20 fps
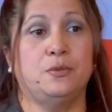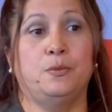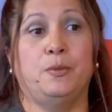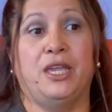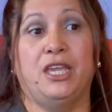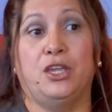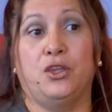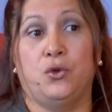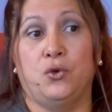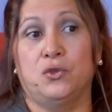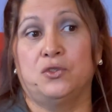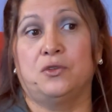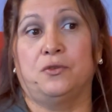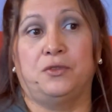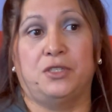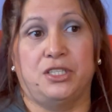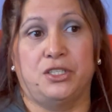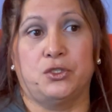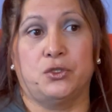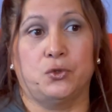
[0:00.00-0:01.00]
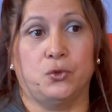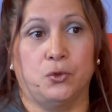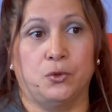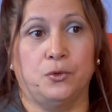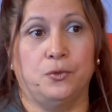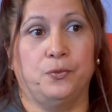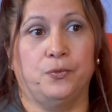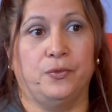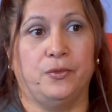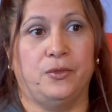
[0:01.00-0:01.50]
make use of this tool.
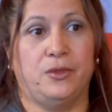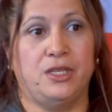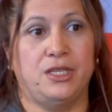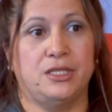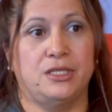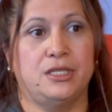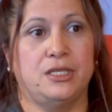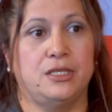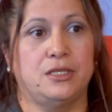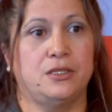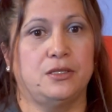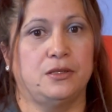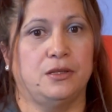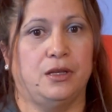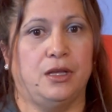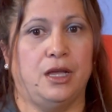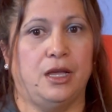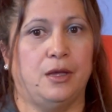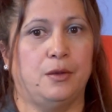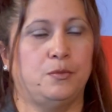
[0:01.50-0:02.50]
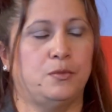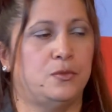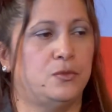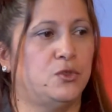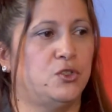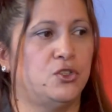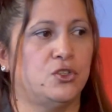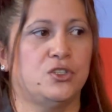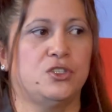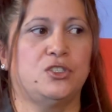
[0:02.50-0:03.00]
This is um,
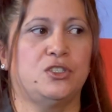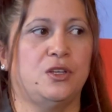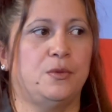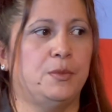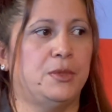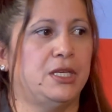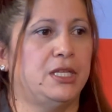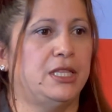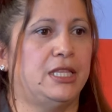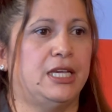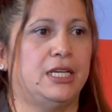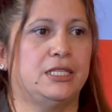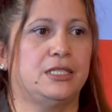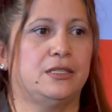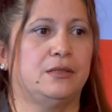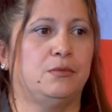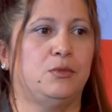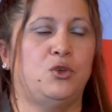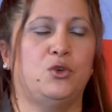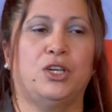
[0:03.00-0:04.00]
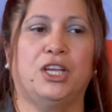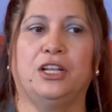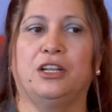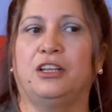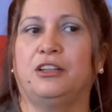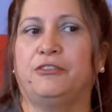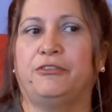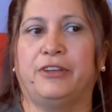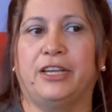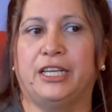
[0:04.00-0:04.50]
just something that you
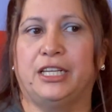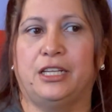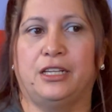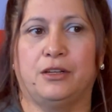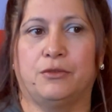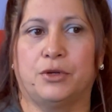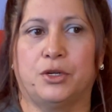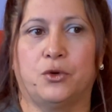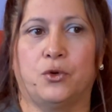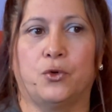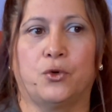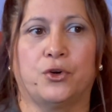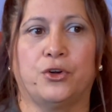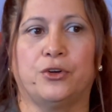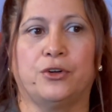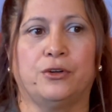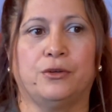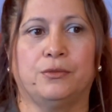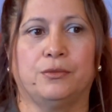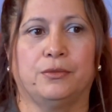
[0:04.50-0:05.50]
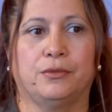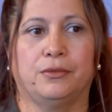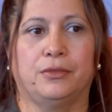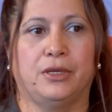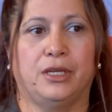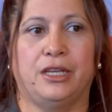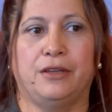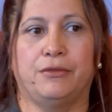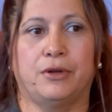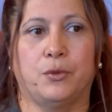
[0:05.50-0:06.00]
cannot find in every corner,
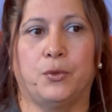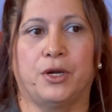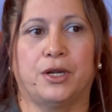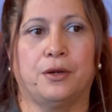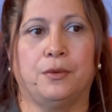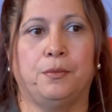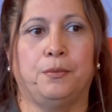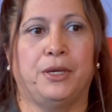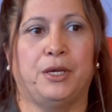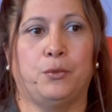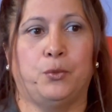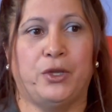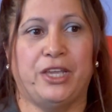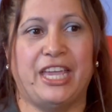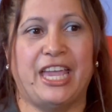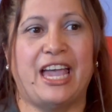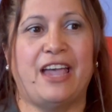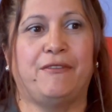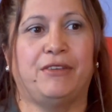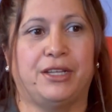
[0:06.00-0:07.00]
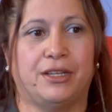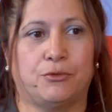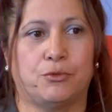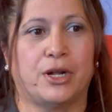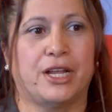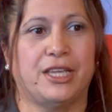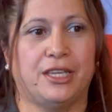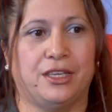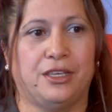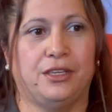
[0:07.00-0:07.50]
everywhere, but we have it
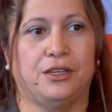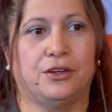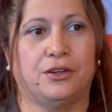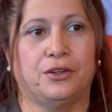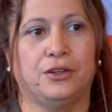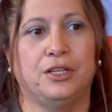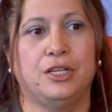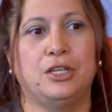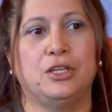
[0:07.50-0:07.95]
right here.